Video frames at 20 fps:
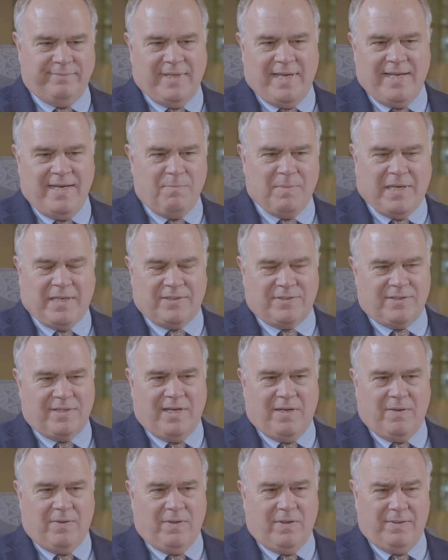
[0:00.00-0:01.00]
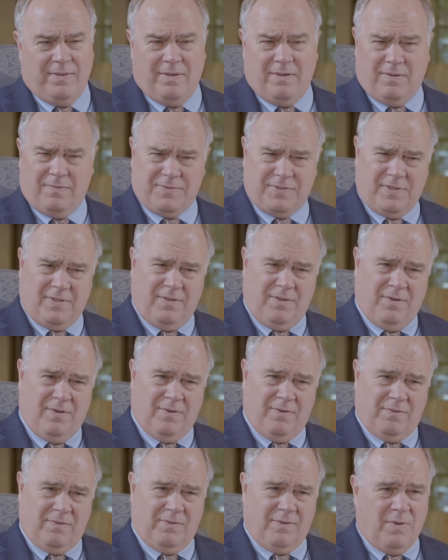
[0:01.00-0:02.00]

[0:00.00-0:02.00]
80 miles an hour and then all of a sudden you're